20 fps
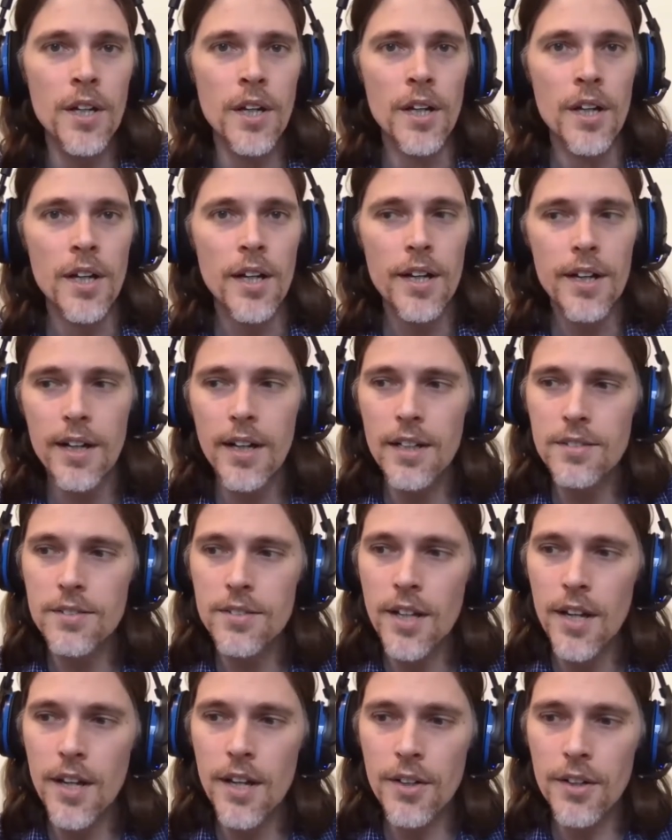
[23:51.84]
And I
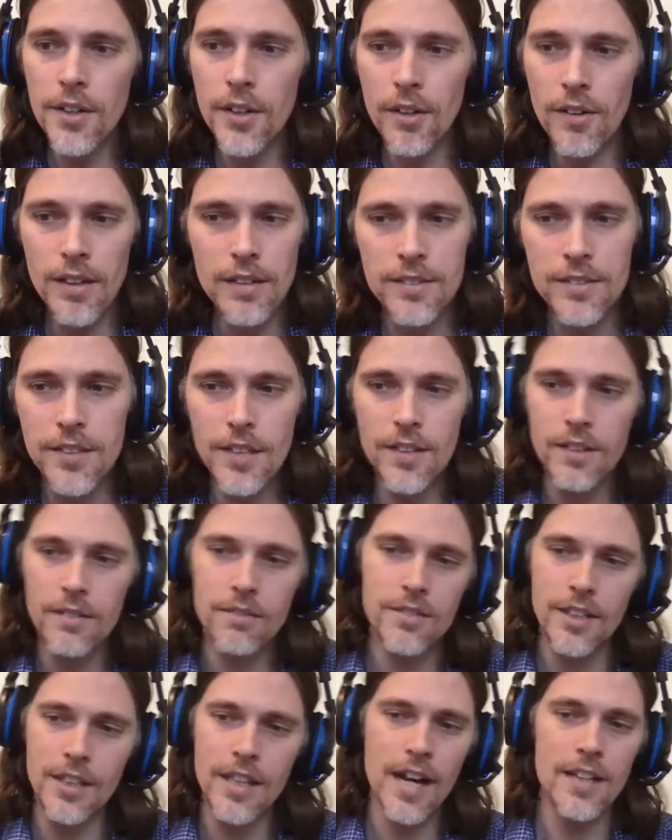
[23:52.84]
said, you know, let's say that
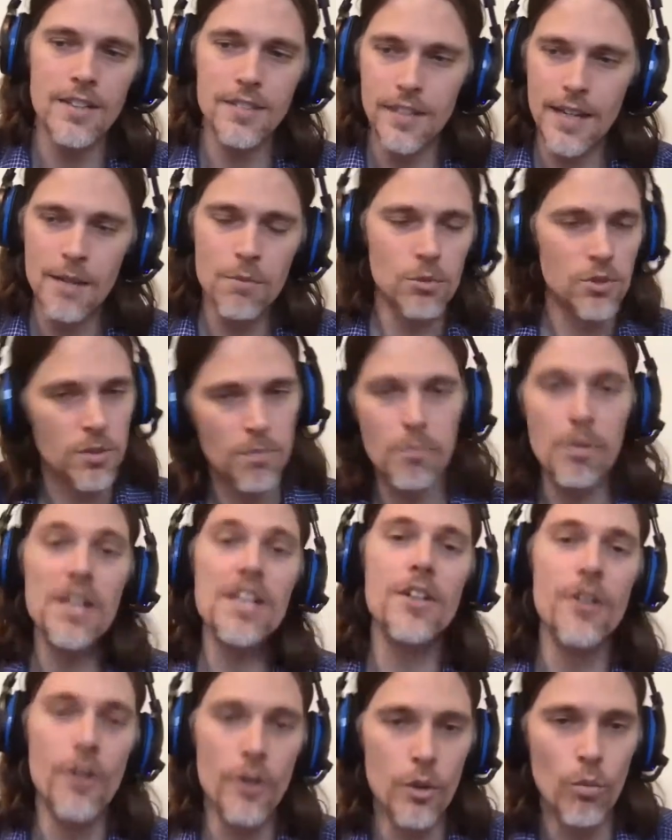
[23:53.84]
the guy's name was
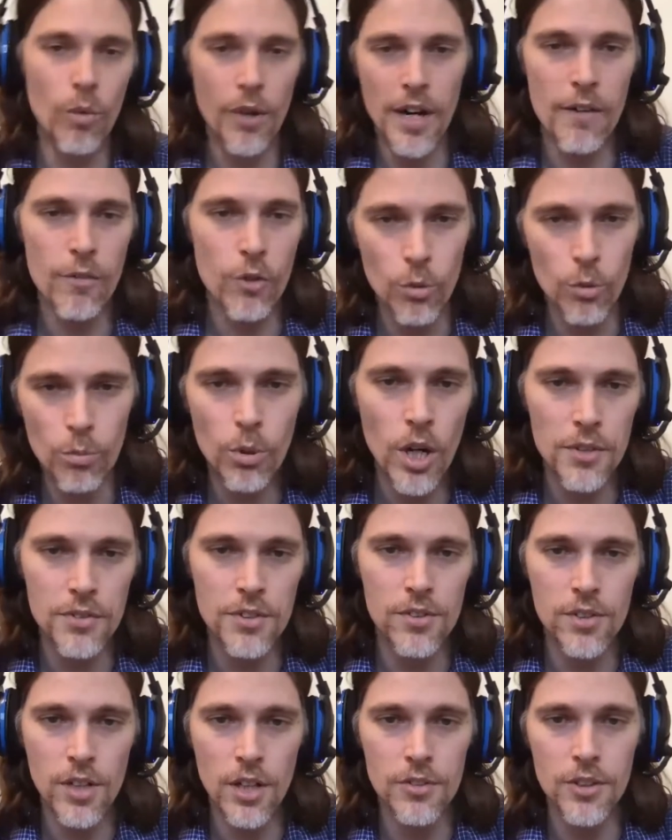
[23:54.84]
Peter, whatever, who brought
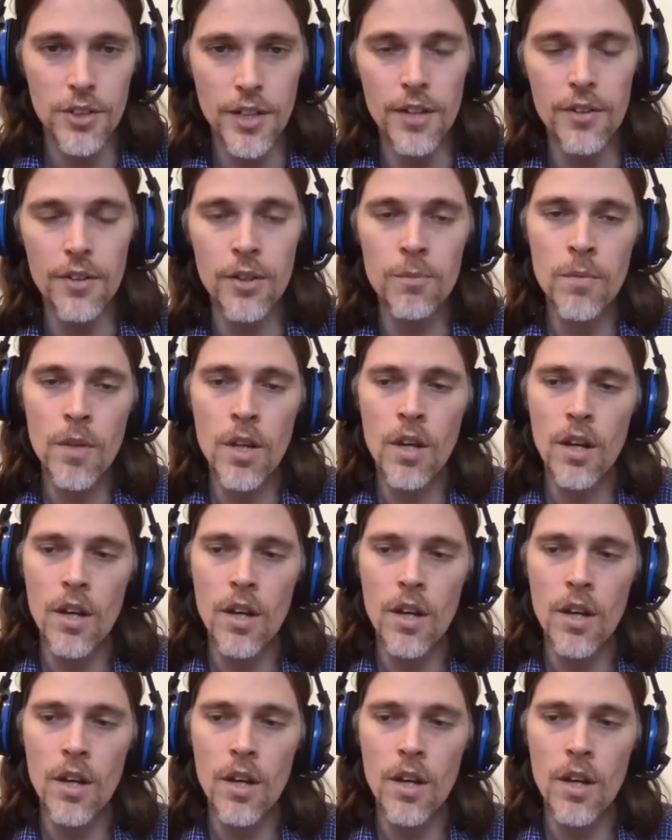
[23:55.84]
this all together. Mm.